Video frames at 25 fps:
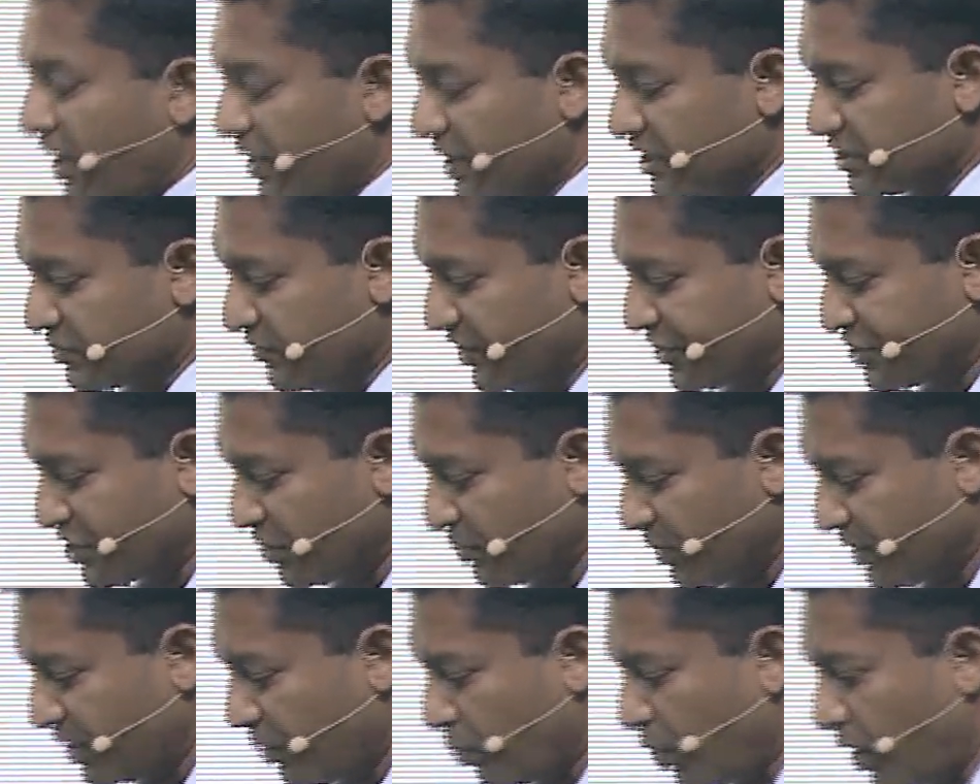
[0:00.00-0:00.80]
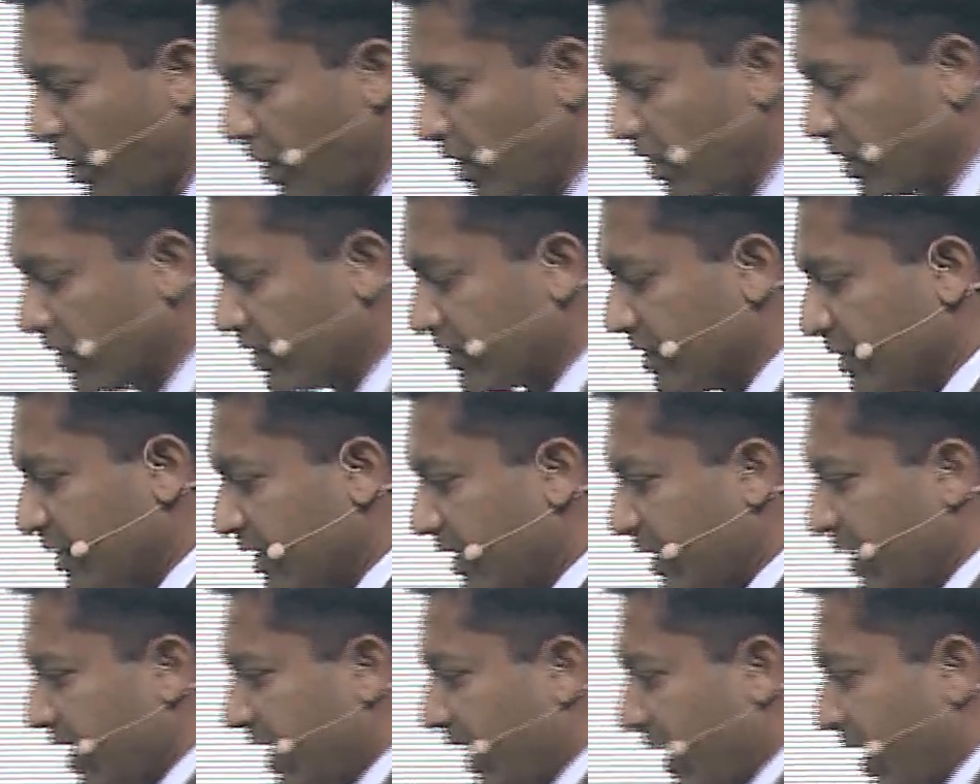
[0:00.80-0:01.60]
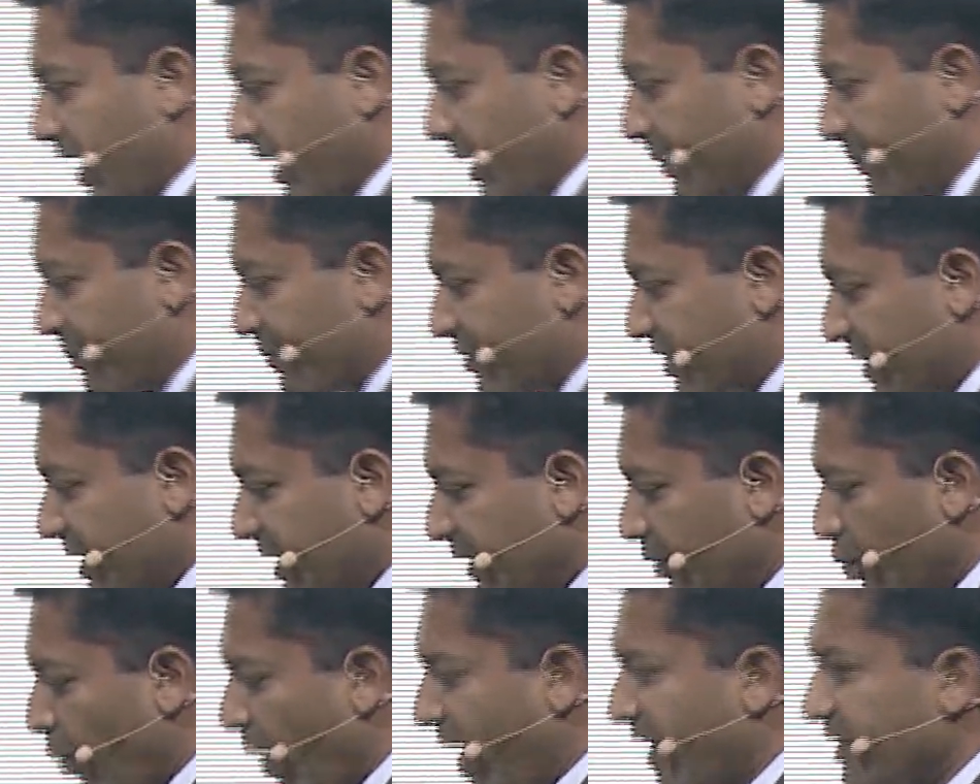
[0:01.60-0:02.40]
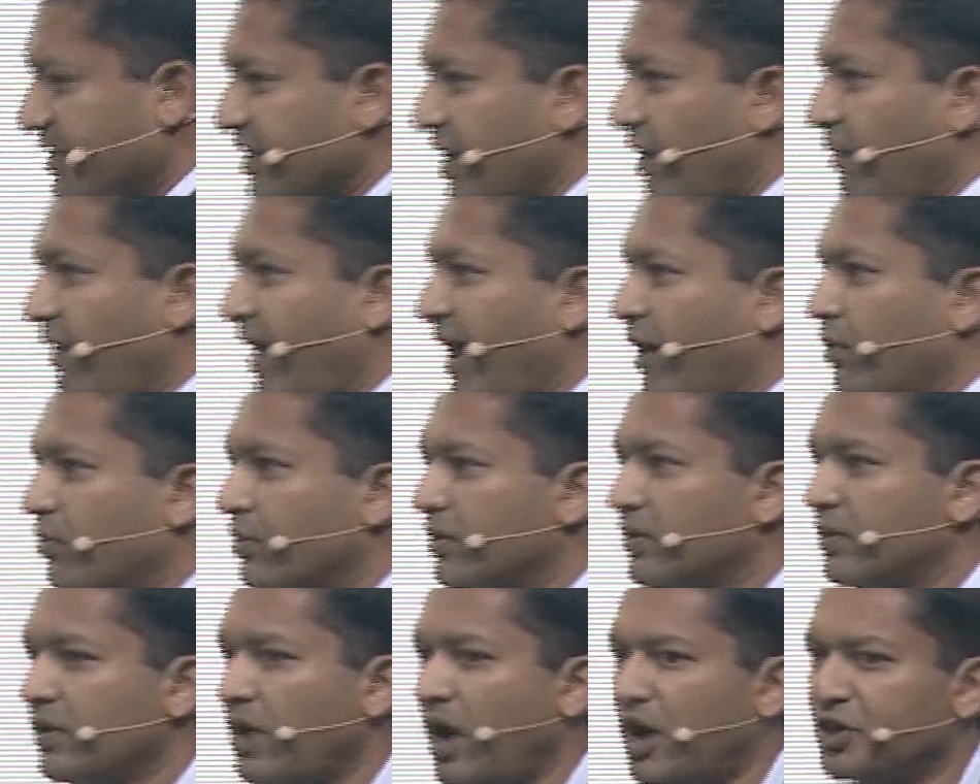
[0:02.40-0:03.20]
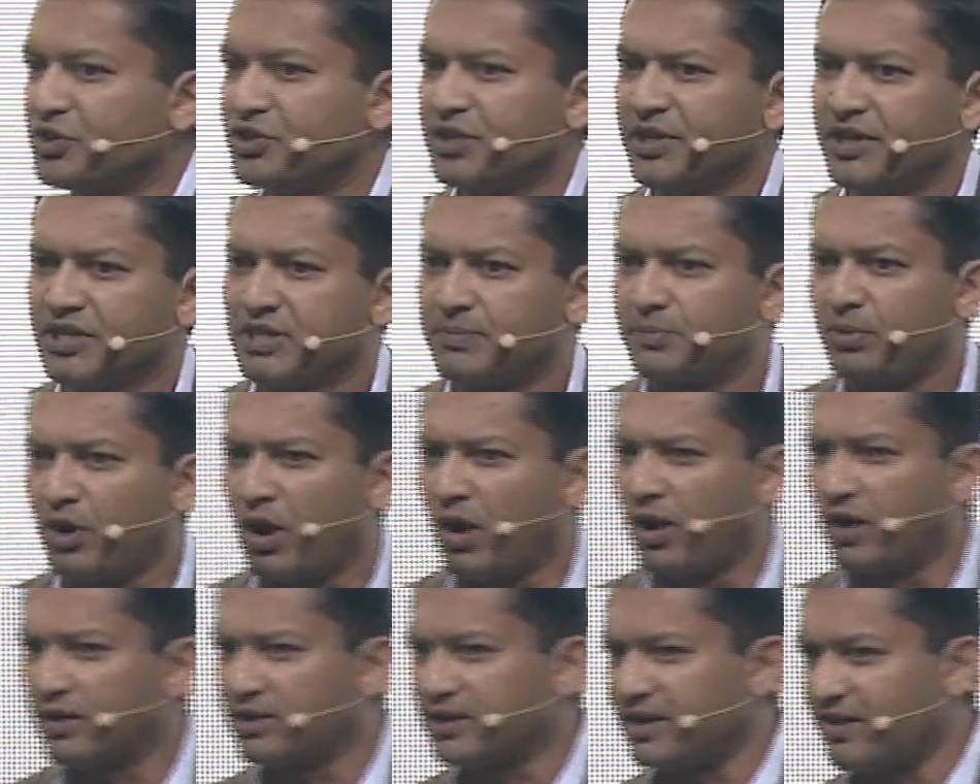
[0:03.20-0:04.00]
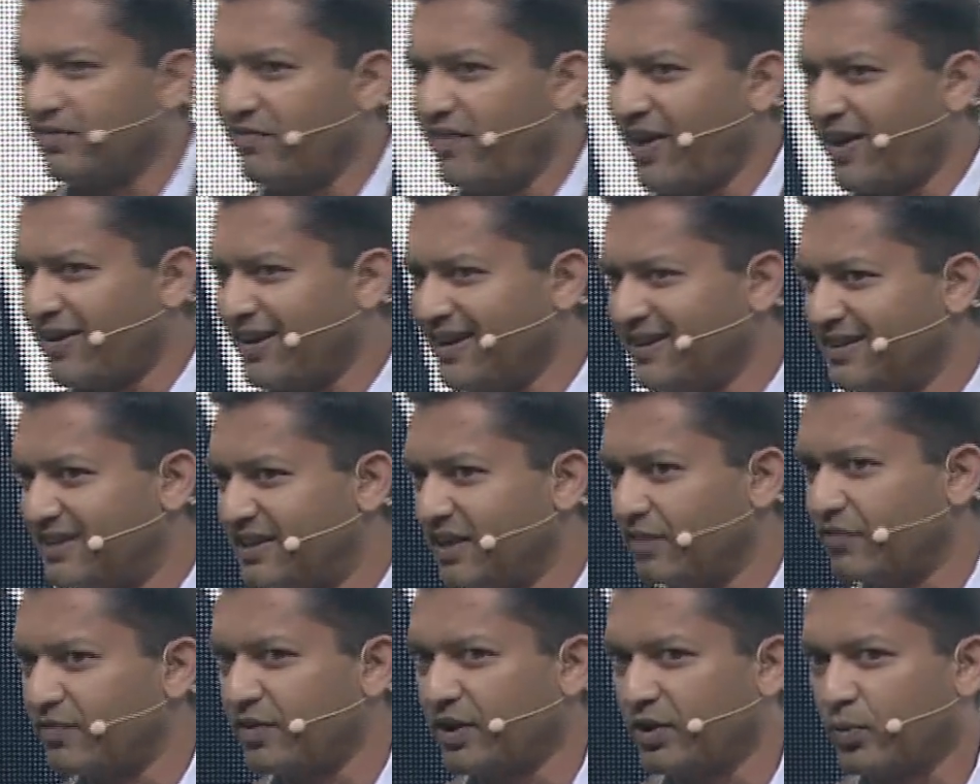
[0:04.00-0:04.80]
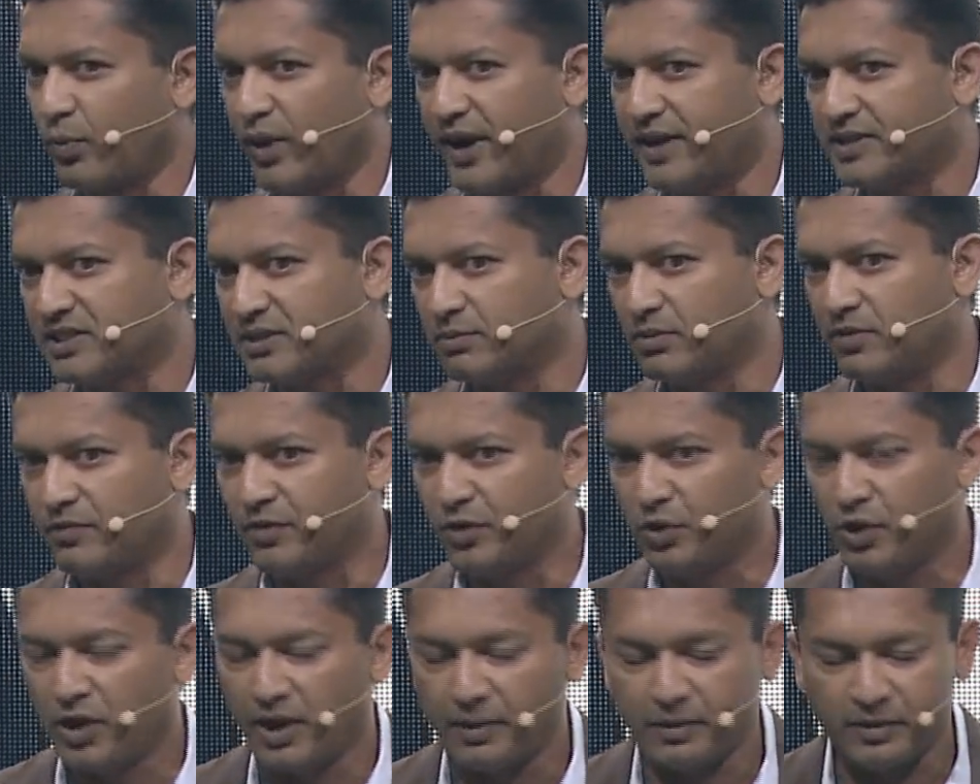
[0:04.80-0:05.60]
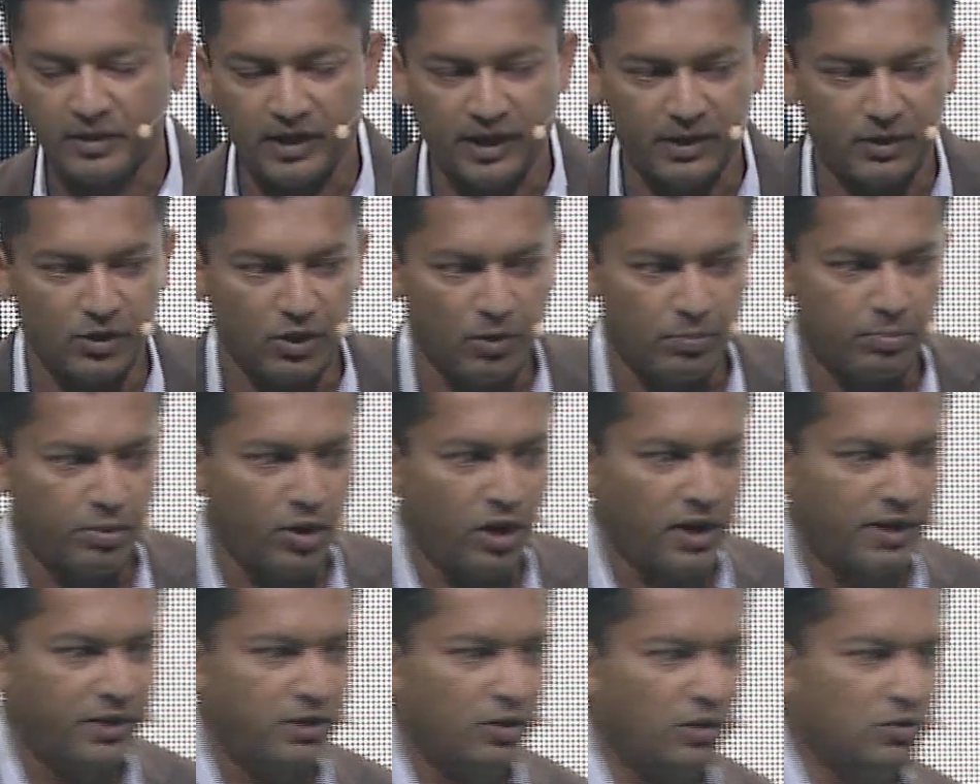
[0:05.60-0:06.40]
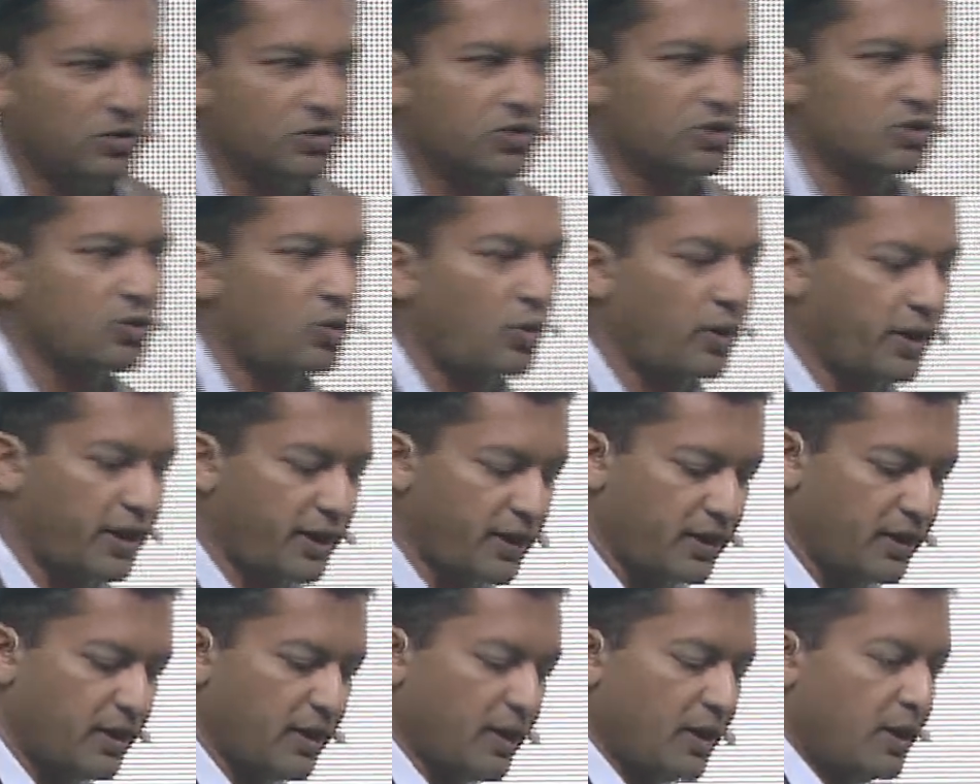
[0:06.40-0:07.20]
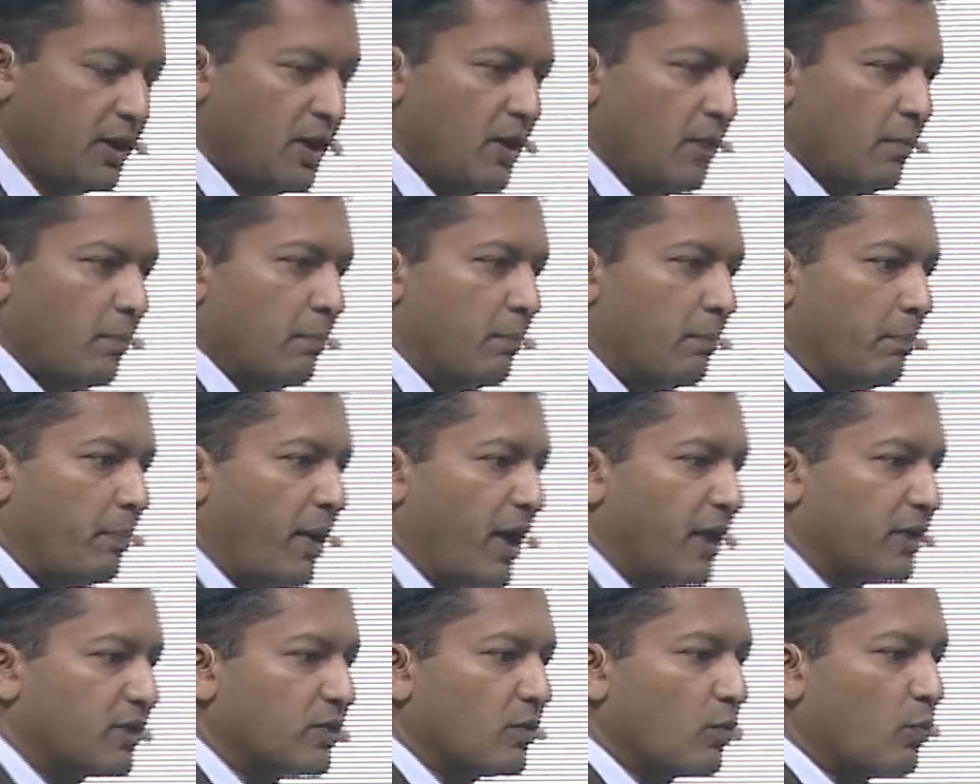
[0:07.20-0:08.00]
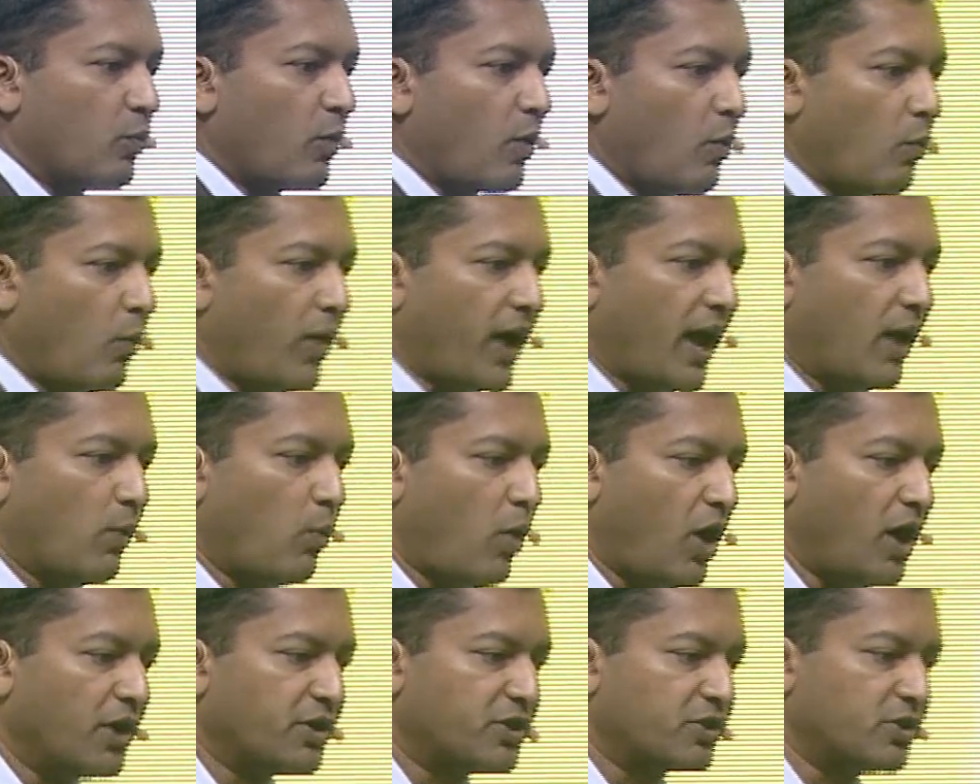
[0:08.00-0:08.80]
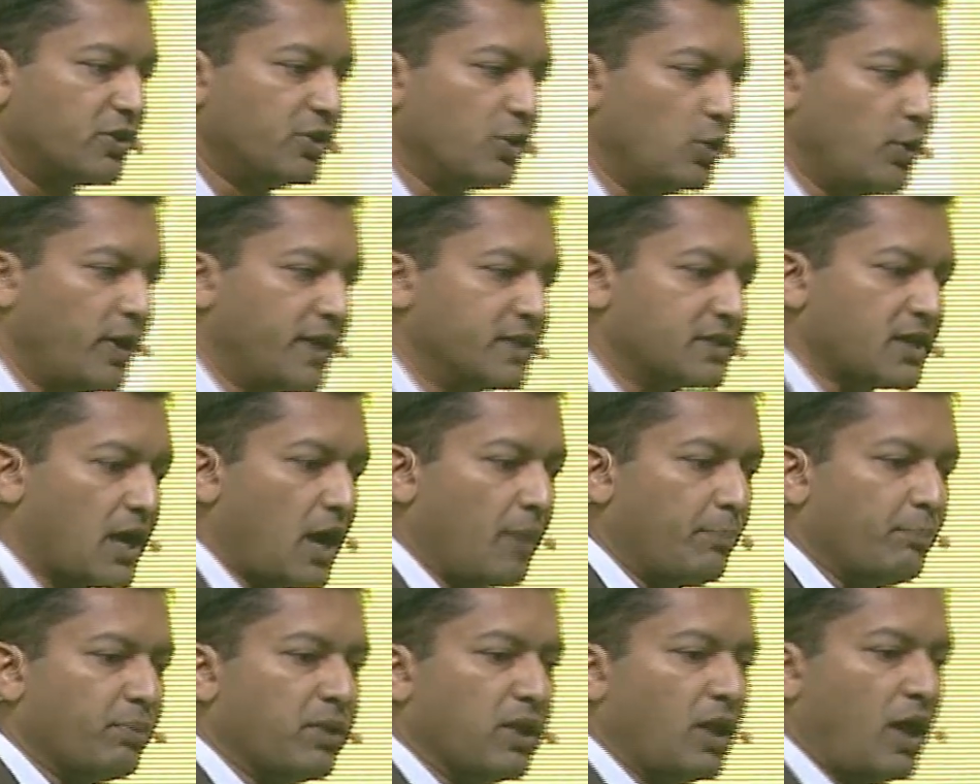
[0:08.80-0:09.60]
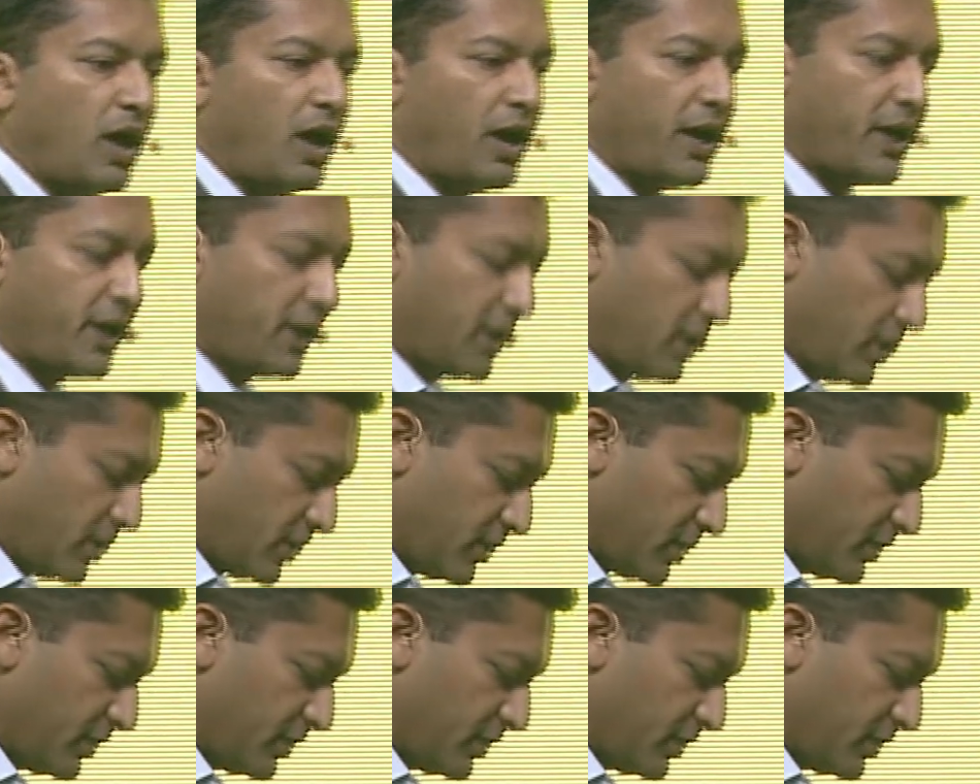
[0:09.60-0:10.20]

this vision with the world, he went around launching his product a very different way. Some of you, I know, probably know the story. But what I want to do is apply